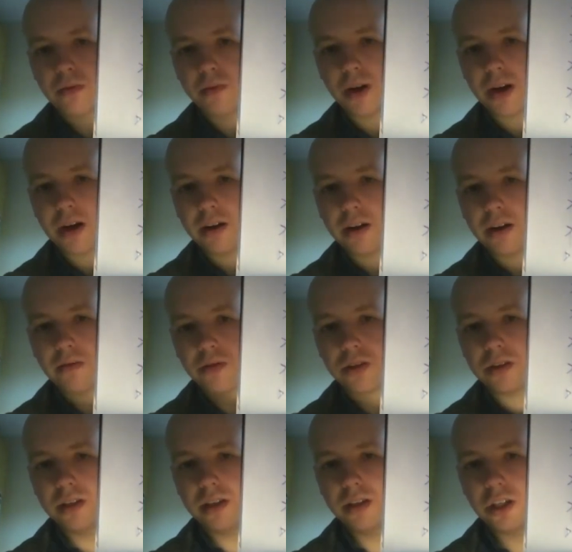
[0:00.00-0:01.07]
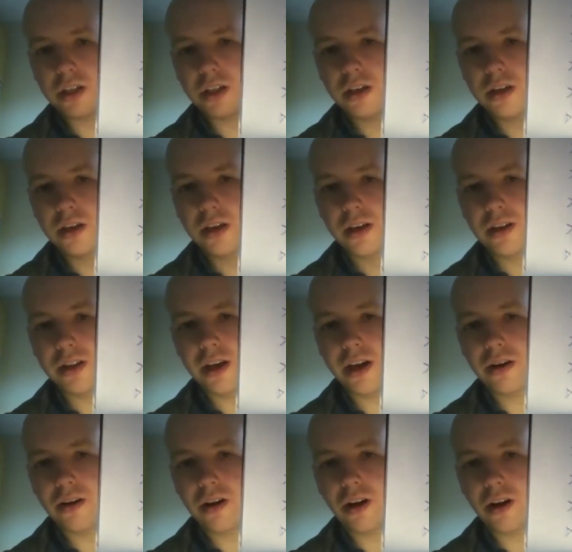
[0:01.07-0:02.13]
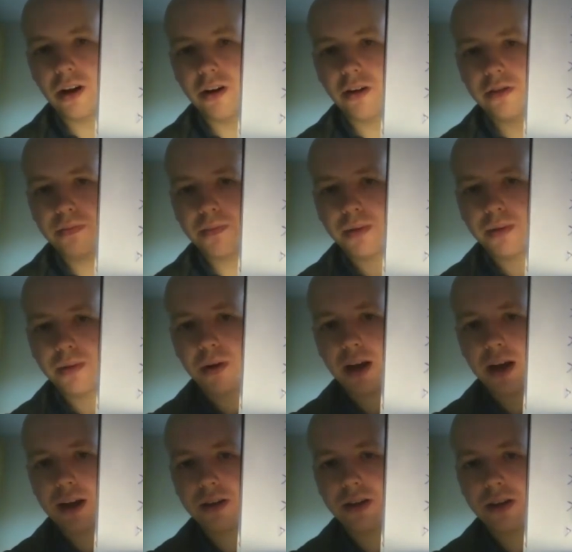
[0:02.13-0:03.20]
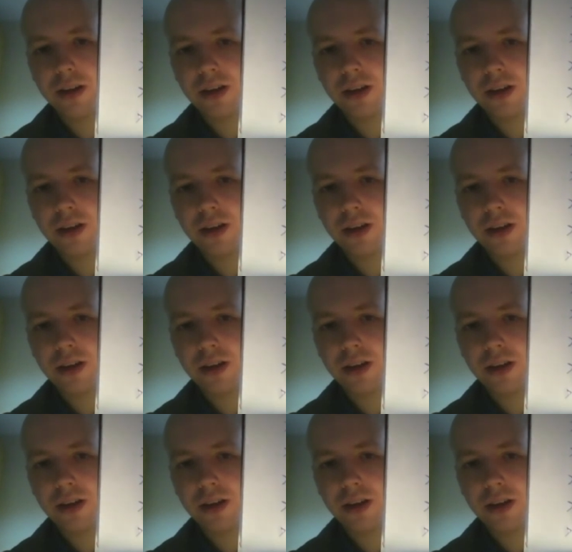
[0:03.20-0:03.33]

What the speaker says: When I was teaching there, a lot of people had